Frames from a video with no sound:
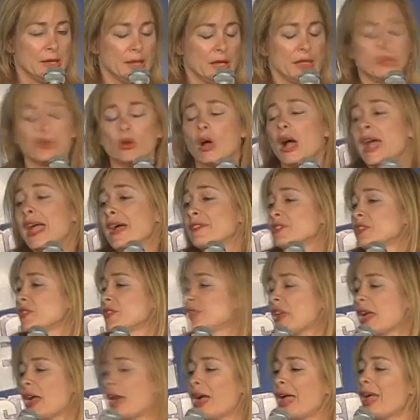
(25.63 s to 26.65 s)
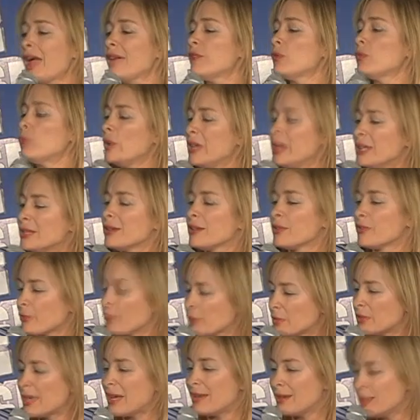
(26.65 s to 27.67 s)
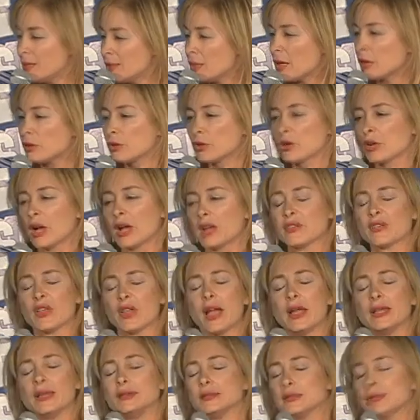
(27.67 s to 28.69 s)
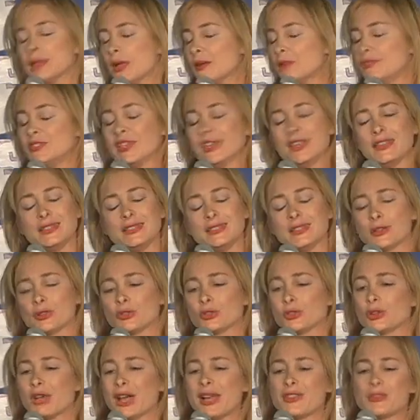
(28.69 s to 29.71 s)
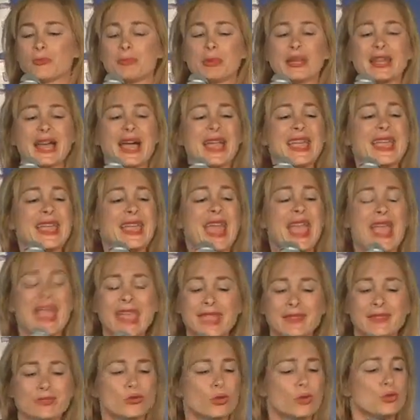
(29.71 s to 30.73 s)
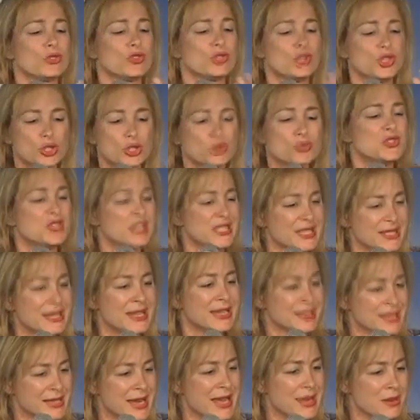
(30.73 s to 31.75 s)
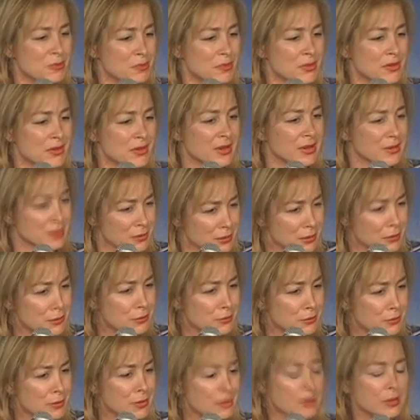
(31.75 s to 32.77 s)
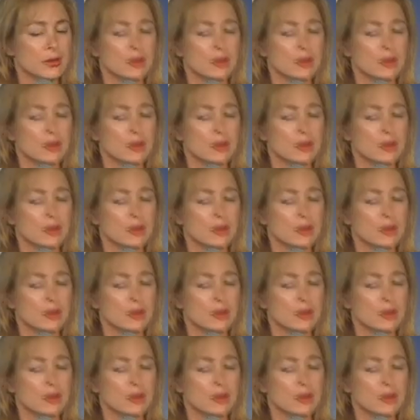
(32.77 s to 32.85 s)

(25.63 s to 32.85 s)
And you know, I have to say, I have a weakness for dating younger guys. I love dating younger guys, but I hate those cutesy nicknames, you know?